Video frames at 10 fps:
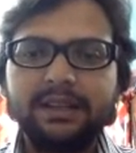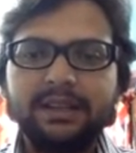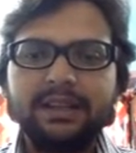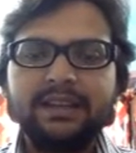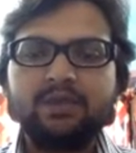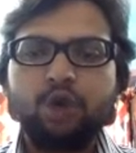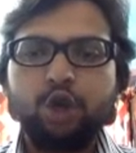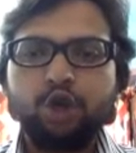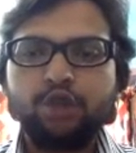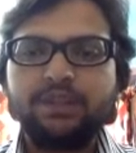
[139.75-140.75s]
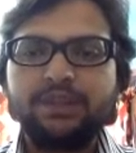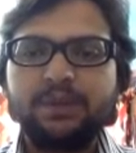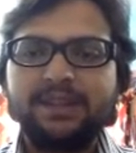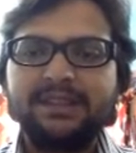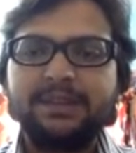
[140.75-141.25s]
he is also
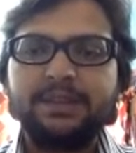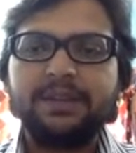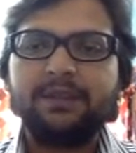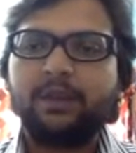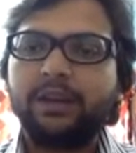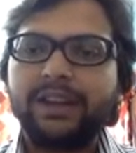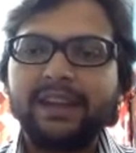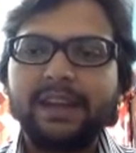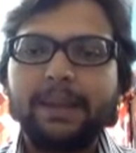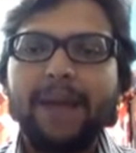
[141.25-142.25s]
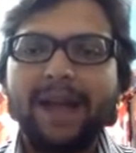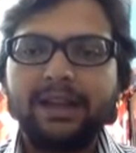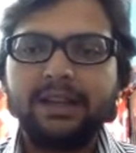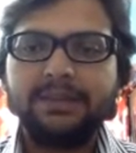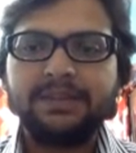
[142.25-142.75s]
responsible for taking
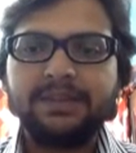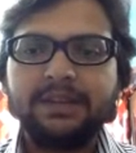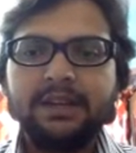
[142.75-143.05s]
backups